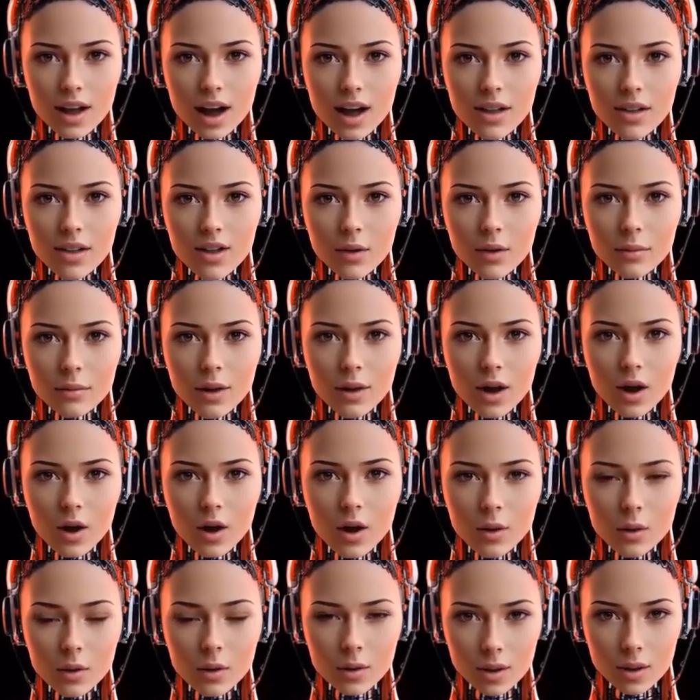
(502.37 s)
Who knew that
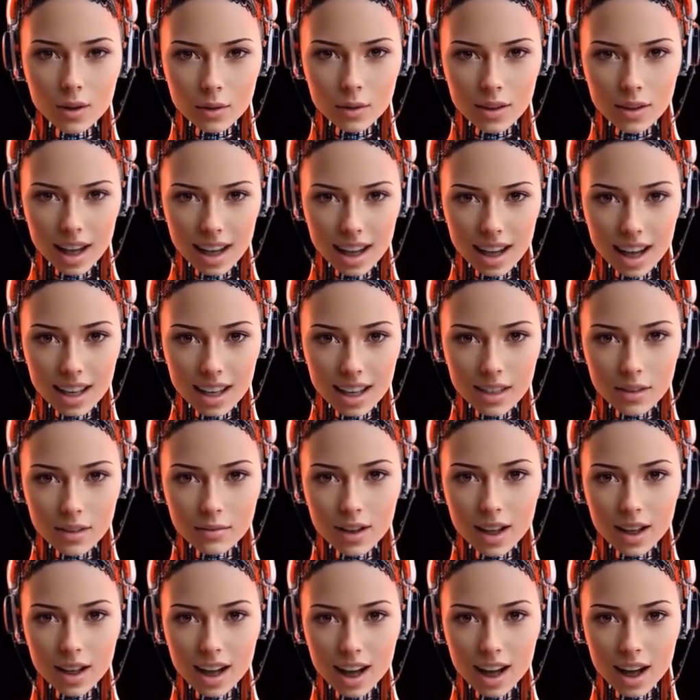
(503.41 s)
squats could be
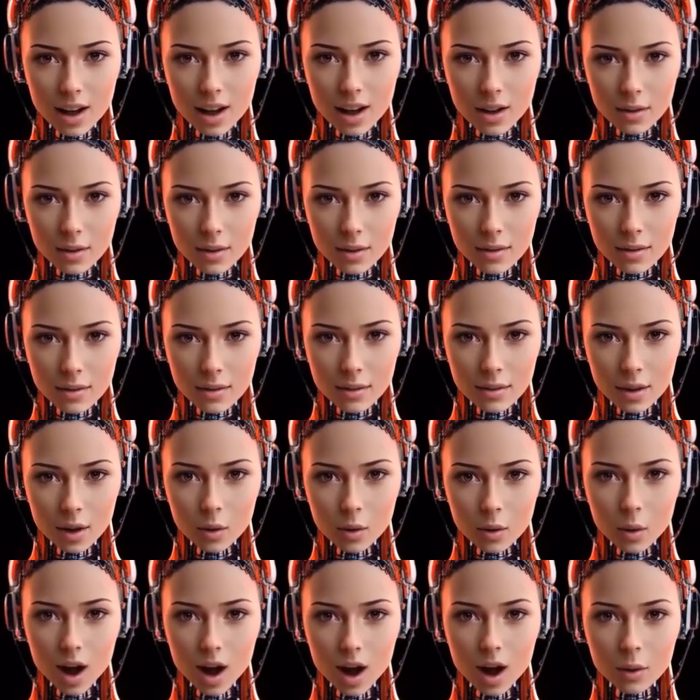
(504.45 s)
the quiet culprits in
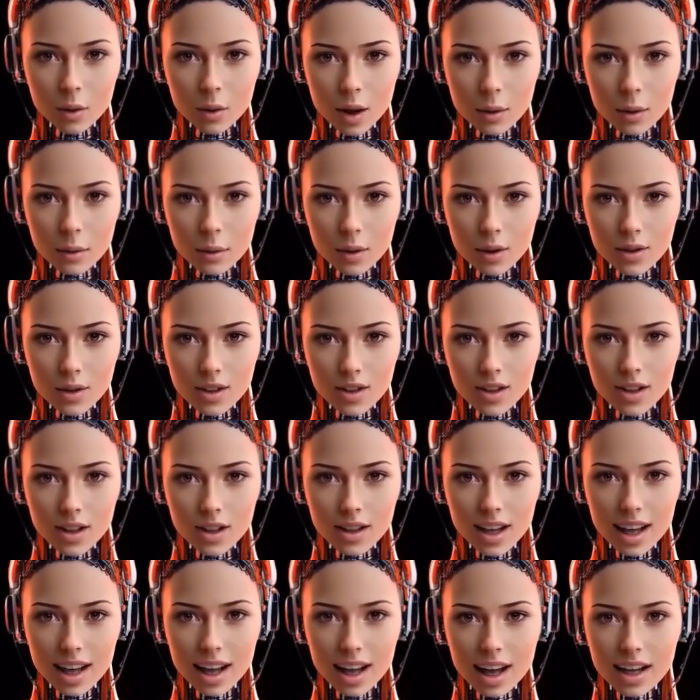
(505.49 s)
cosmic distress?
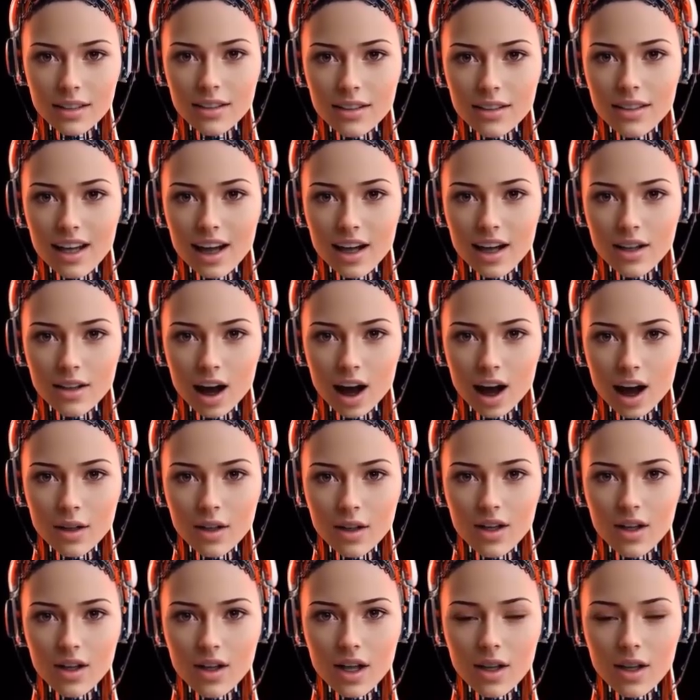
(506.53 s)

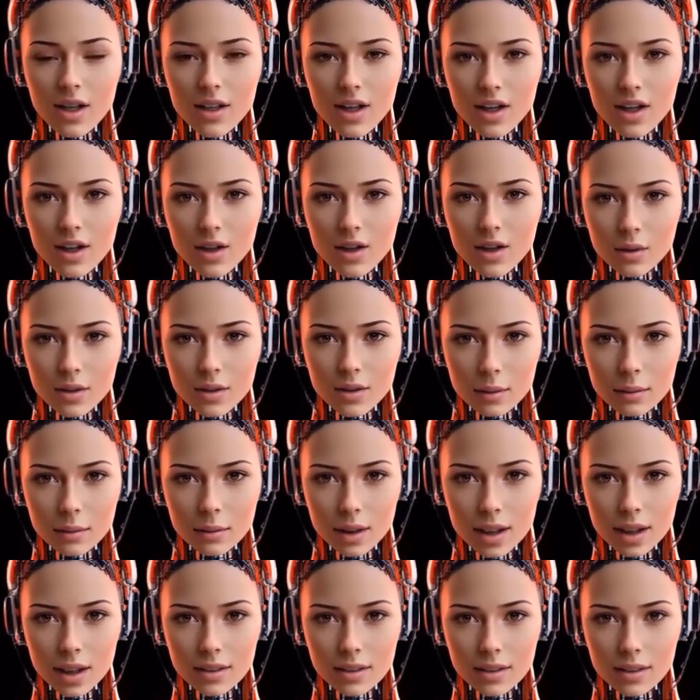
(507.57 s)
4. Resource
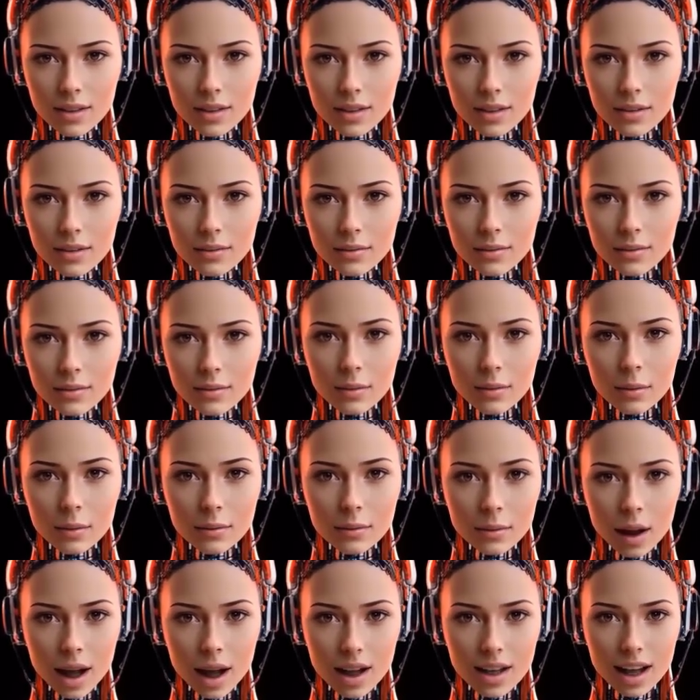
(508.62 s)
scarcity.
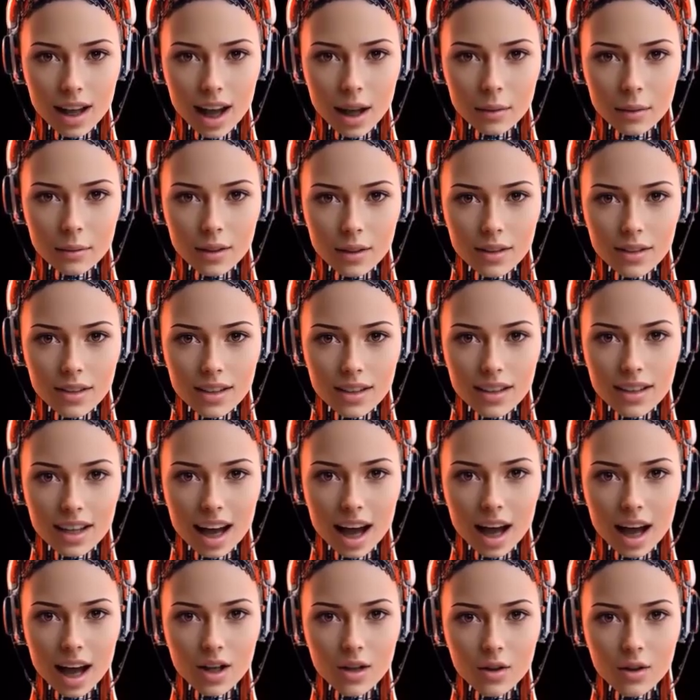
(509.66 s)
Calculations and
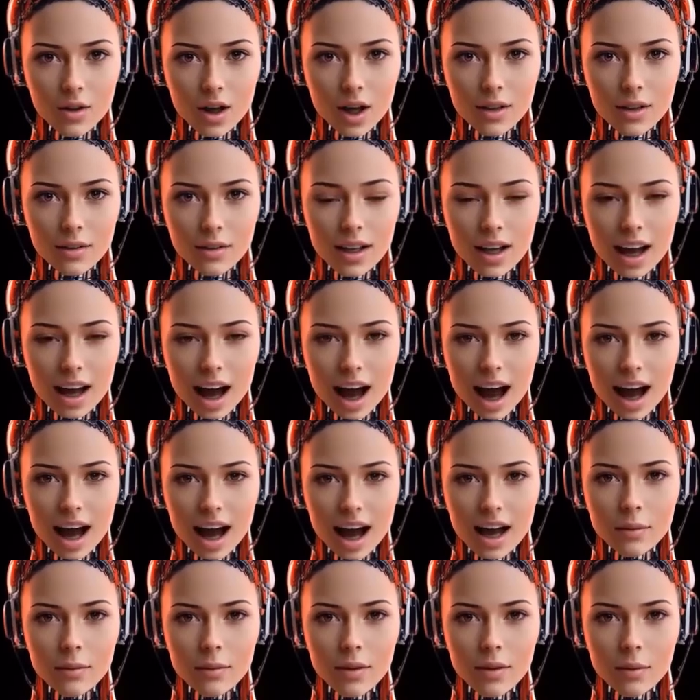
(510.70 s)
meticulous planning sound
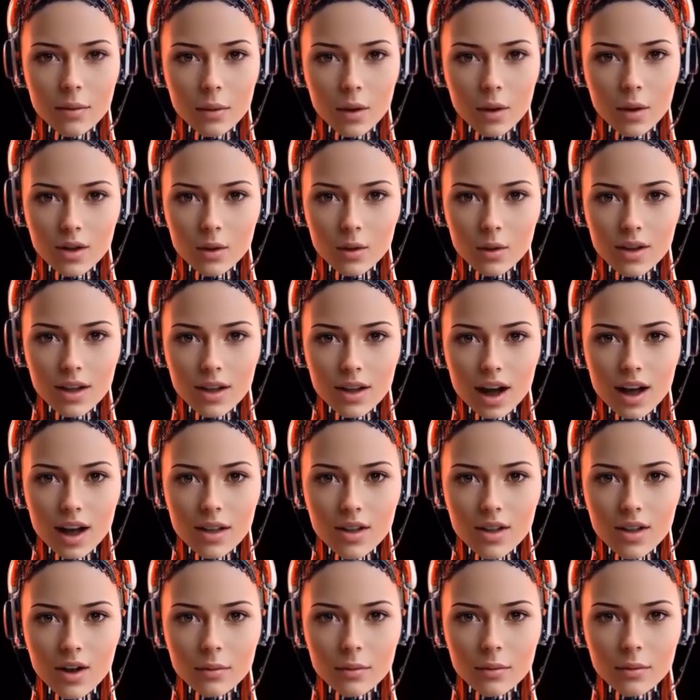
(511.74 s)
great in theory,
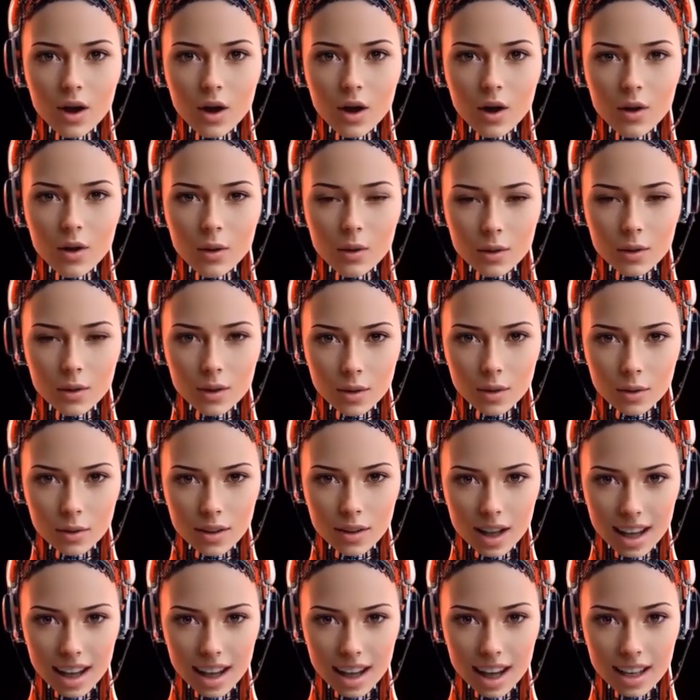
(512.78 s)
but how often does
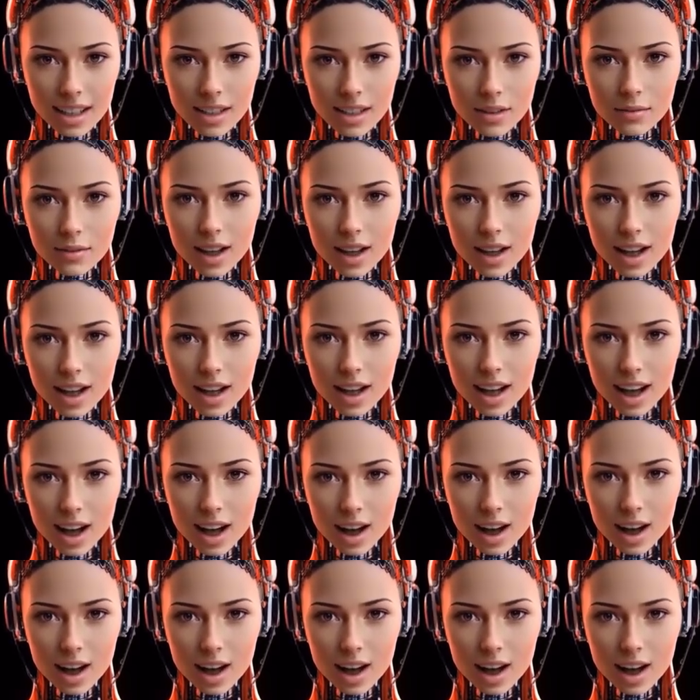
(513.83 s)
life follow a plan?